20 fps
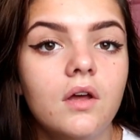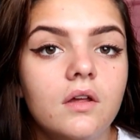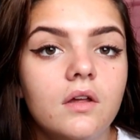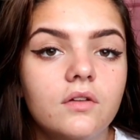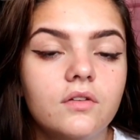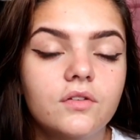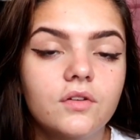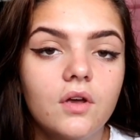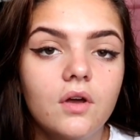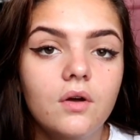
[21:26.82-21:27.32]

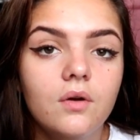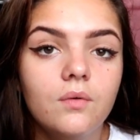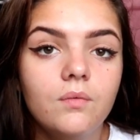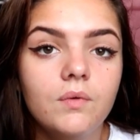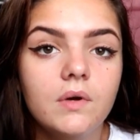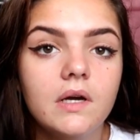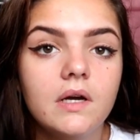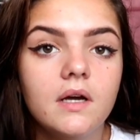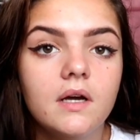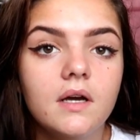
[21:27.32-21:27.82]
So
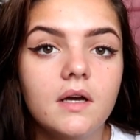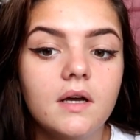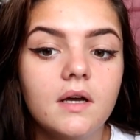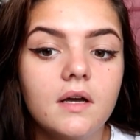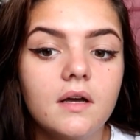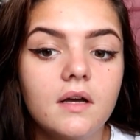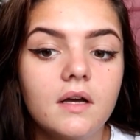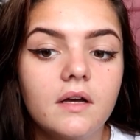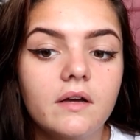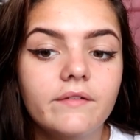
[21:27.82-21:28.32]

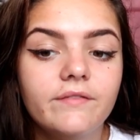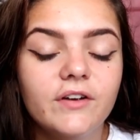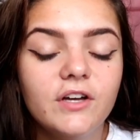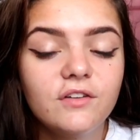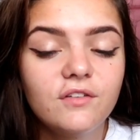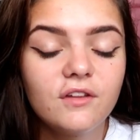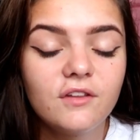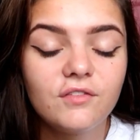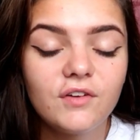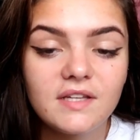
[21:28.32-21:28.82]
first
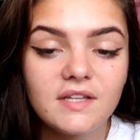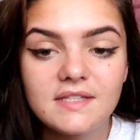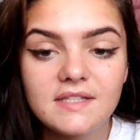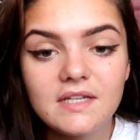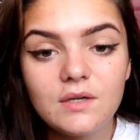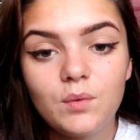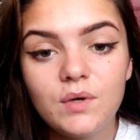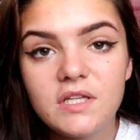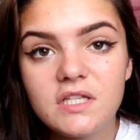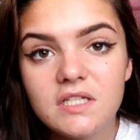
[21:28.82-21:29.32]
things first, I said
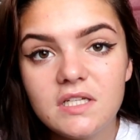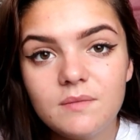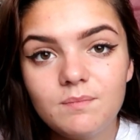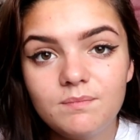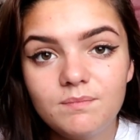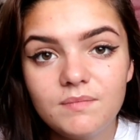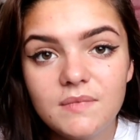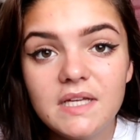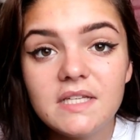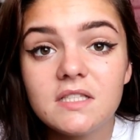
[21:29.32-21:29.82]
I wanted
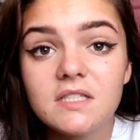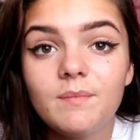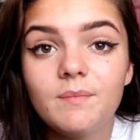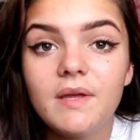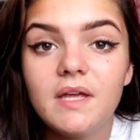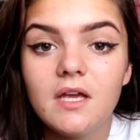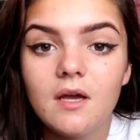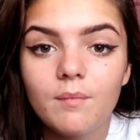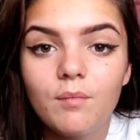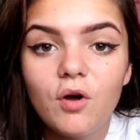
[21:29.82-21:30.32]
this to
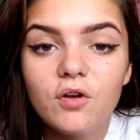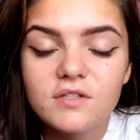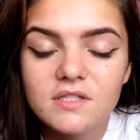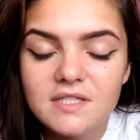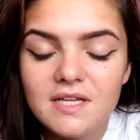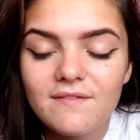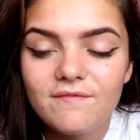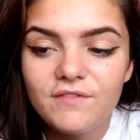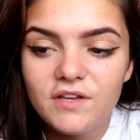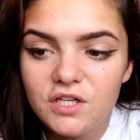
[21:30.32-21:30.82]
be a
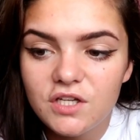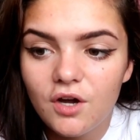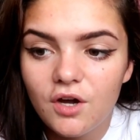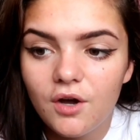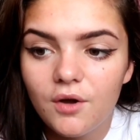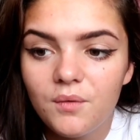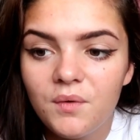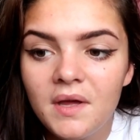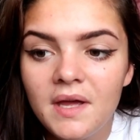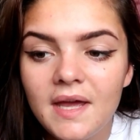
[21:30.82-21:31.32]
positive video.
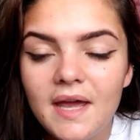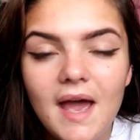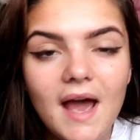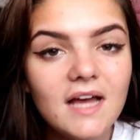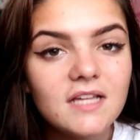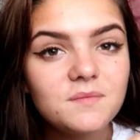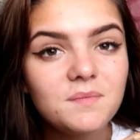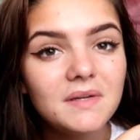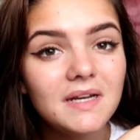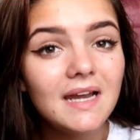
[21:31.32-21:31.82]
It
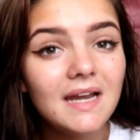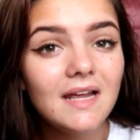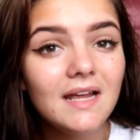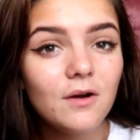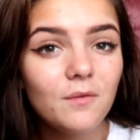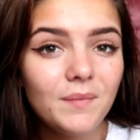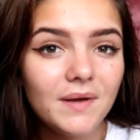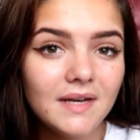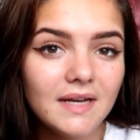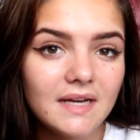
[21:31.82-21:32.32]
has been a
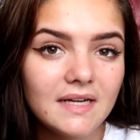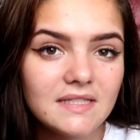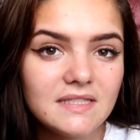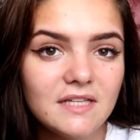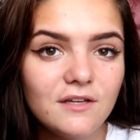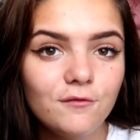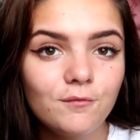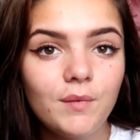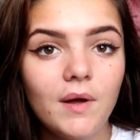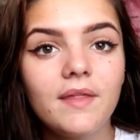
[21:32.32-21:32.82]
little bit
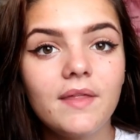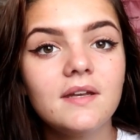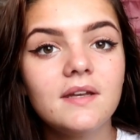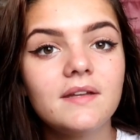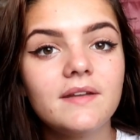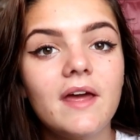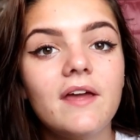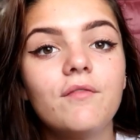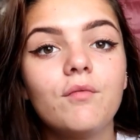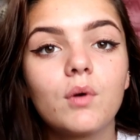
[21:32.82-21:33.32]
negative, but at the end of
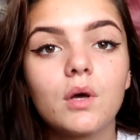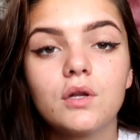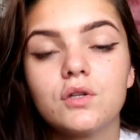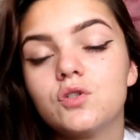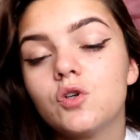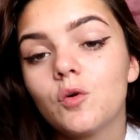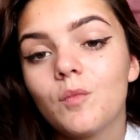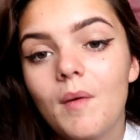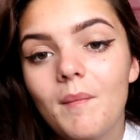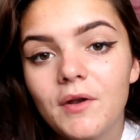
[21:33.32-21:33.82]
the day, if we're going to
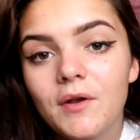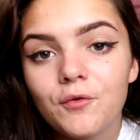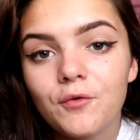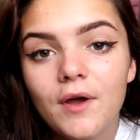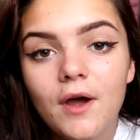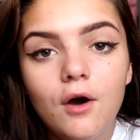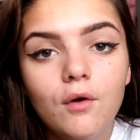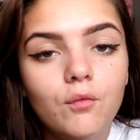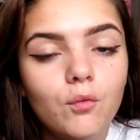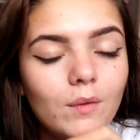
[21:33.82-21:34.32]
talk about mental
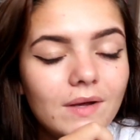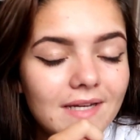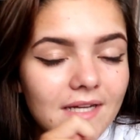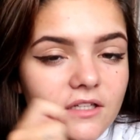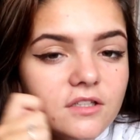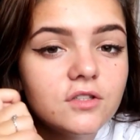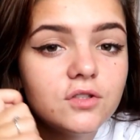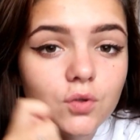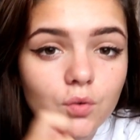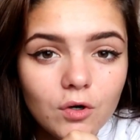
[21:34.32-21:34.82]
health, we need
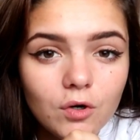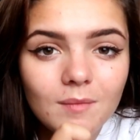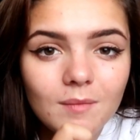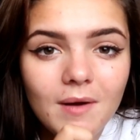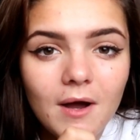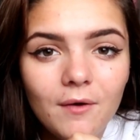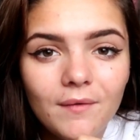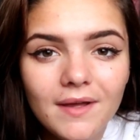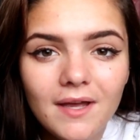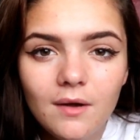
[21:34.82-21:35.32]
to talk
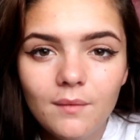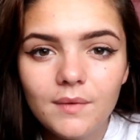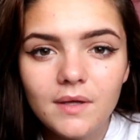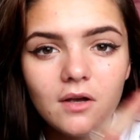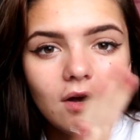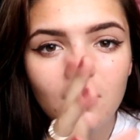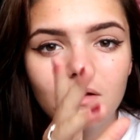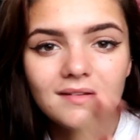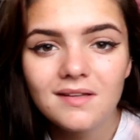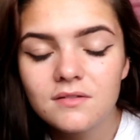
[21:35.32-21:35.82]
about it. We
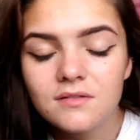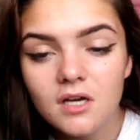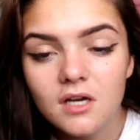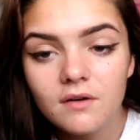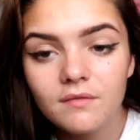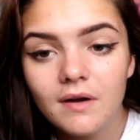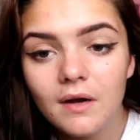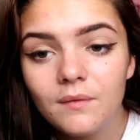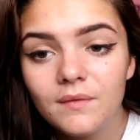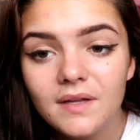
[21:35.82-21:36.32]
can't tiptoe
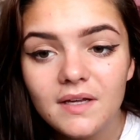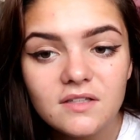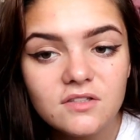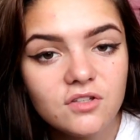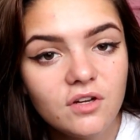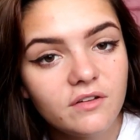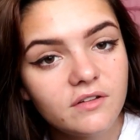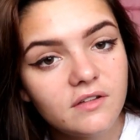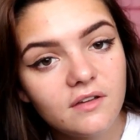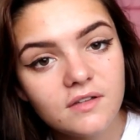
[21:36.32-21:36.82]
around it. It's
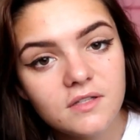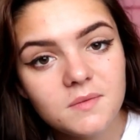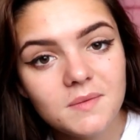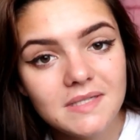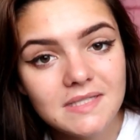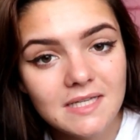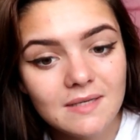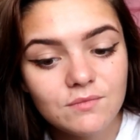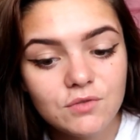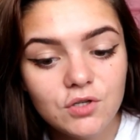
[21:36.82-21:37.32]
not something to be
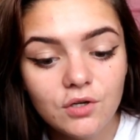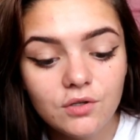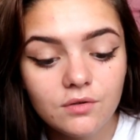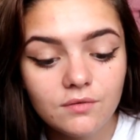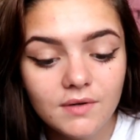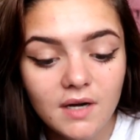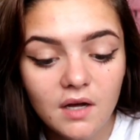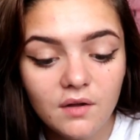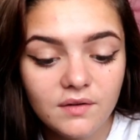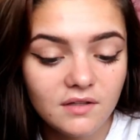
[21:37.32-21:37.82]
tiptoed
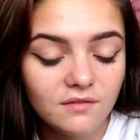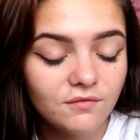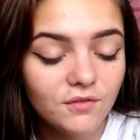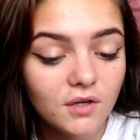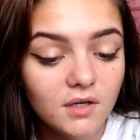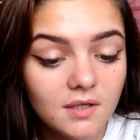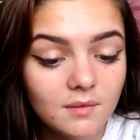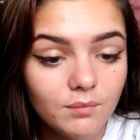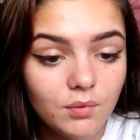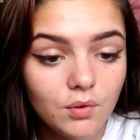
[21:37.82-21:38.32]
around. It's
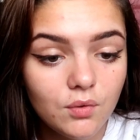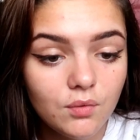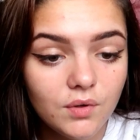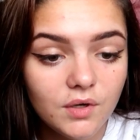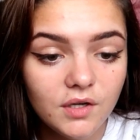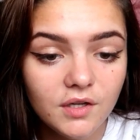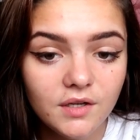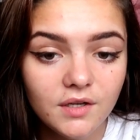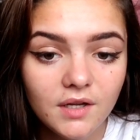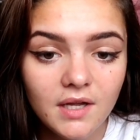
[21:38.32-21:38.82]
very
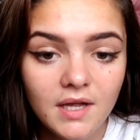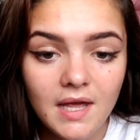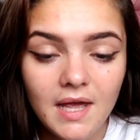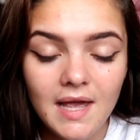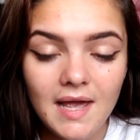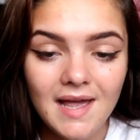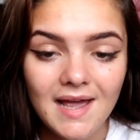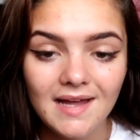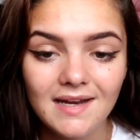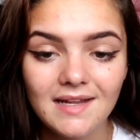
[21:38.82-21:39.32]
important
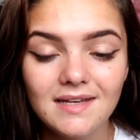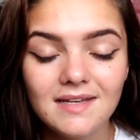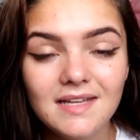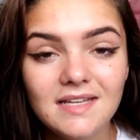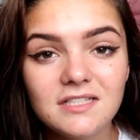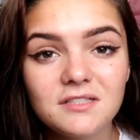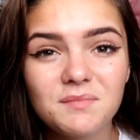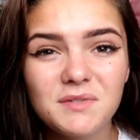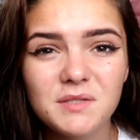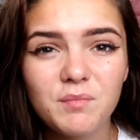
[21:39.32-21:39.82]
and it
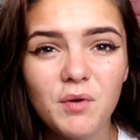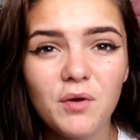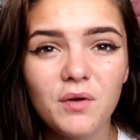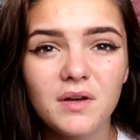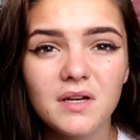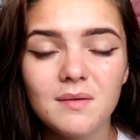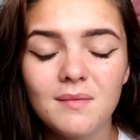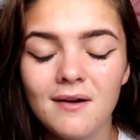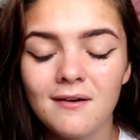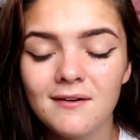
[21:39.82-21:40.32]
needs to be
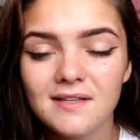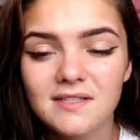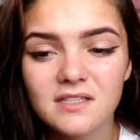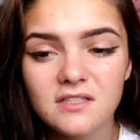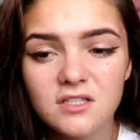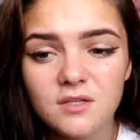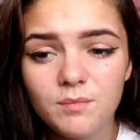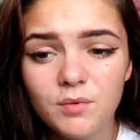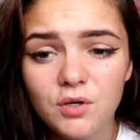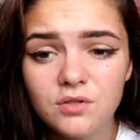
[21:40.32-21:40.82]
spoken about. It's a
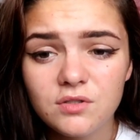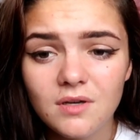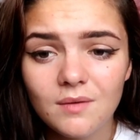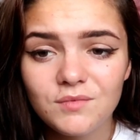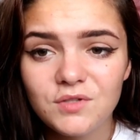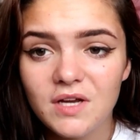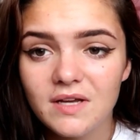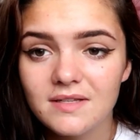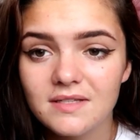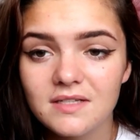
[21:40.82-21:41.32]
taboo
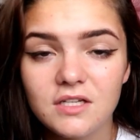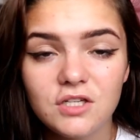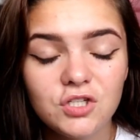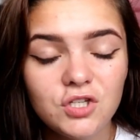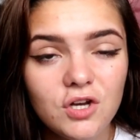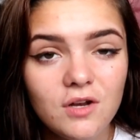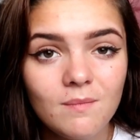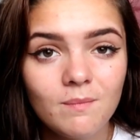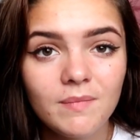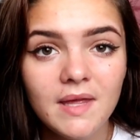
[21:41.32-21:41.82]
subject and it
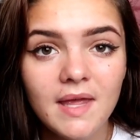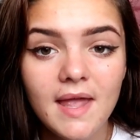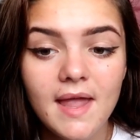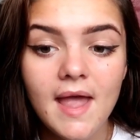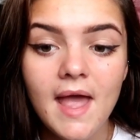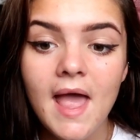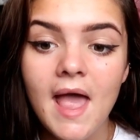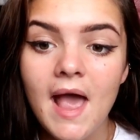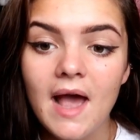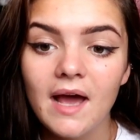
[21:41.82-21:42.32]
shouldn't be.
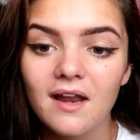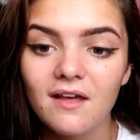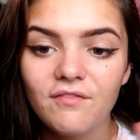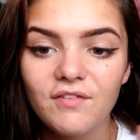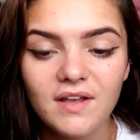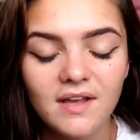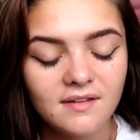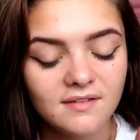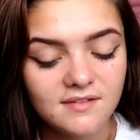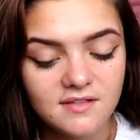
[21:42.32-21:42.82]
And I
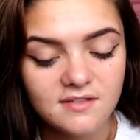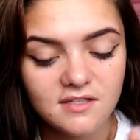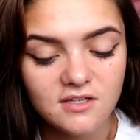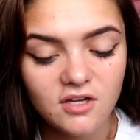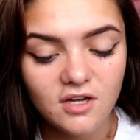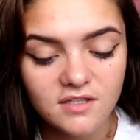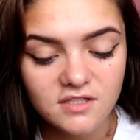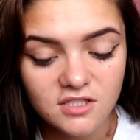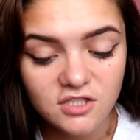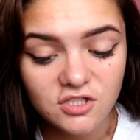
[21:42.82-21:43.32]
think as a
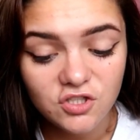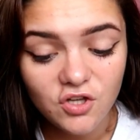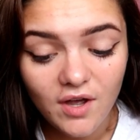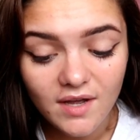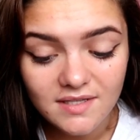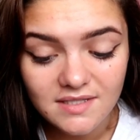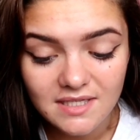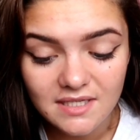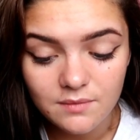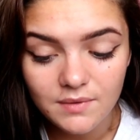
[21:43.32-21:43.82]

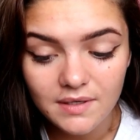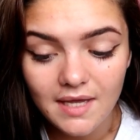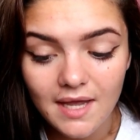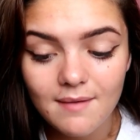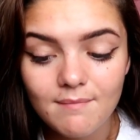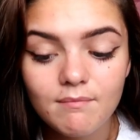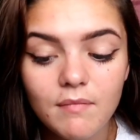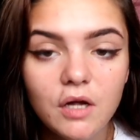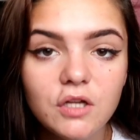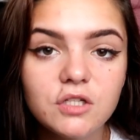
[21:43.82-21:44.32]
society, we're
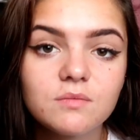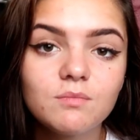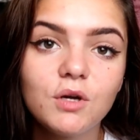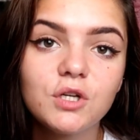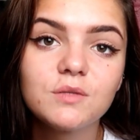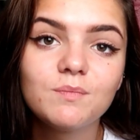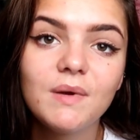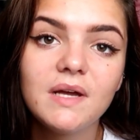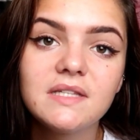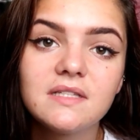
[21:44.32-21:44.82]
getting
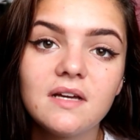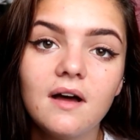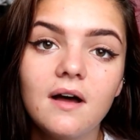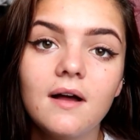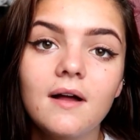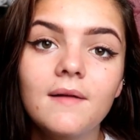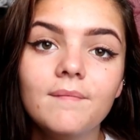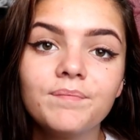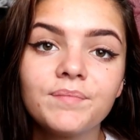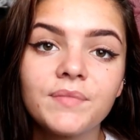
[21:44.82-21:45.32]
much better
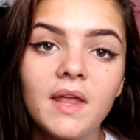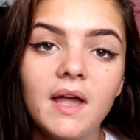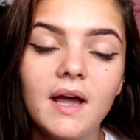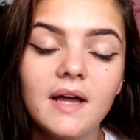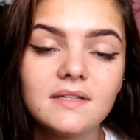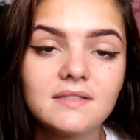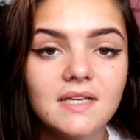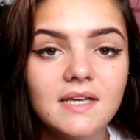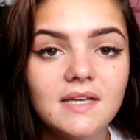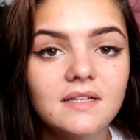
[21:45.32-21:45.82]

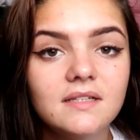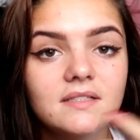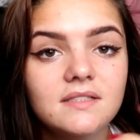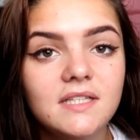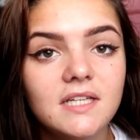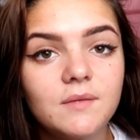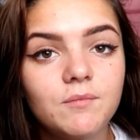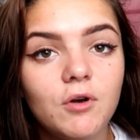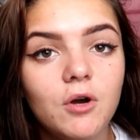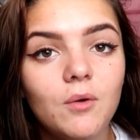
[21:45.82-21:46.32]
at taking a
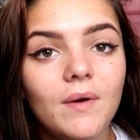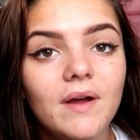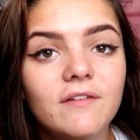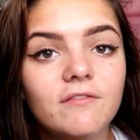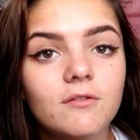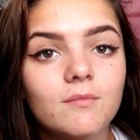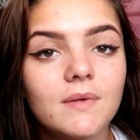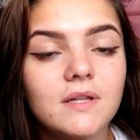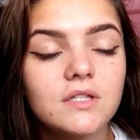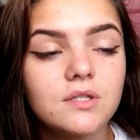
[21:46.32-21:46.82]
stigma away
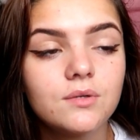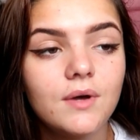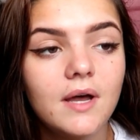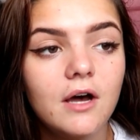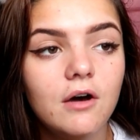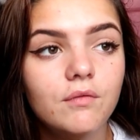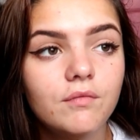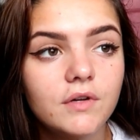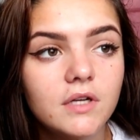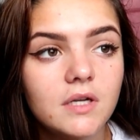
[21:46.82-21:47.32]
from mental
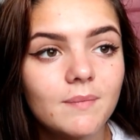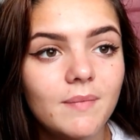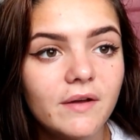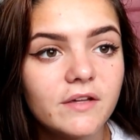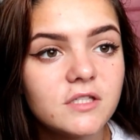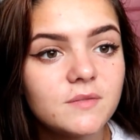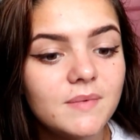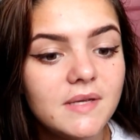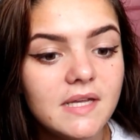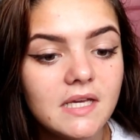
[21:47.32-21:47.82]
health and about
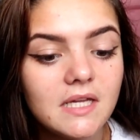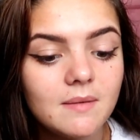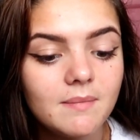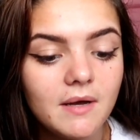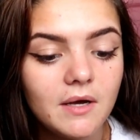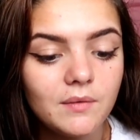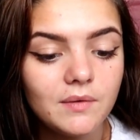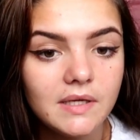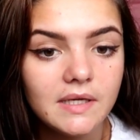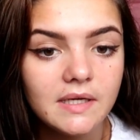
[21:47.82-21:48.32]
speaking
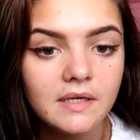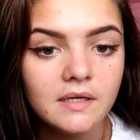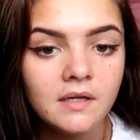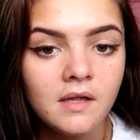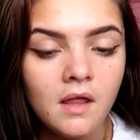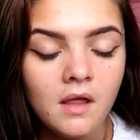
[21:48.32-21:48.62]
about it.